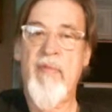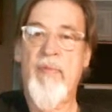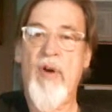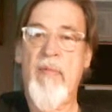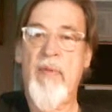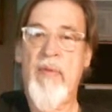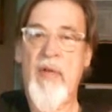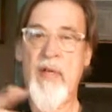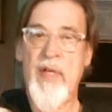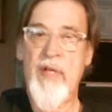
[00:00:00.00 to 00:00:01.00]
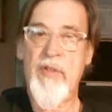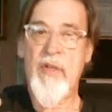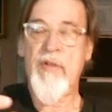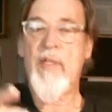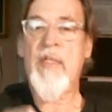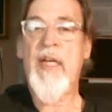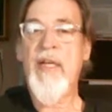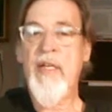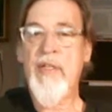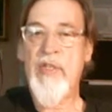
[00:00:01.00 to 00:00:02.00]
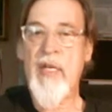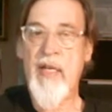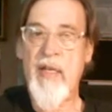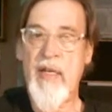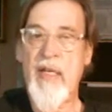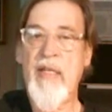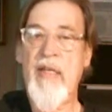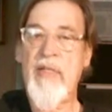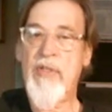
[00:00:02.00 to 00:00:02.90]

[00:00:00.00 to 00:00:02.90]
you might see this happening, a certain